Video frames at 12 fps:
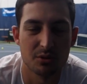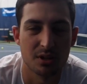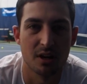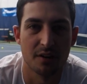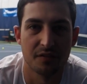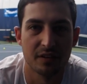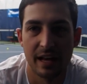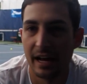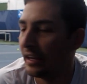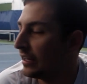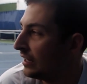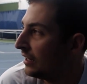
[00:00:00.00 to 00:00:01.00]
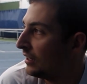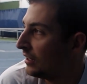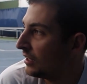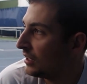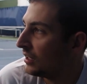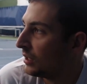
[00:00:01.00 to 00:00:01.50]
sorry for that.
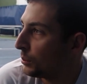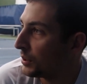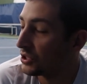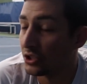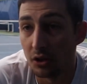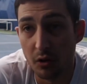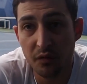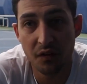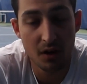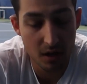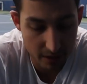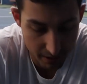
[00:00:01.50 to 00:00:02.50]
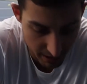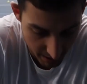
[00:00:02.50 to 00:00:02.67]
But so far,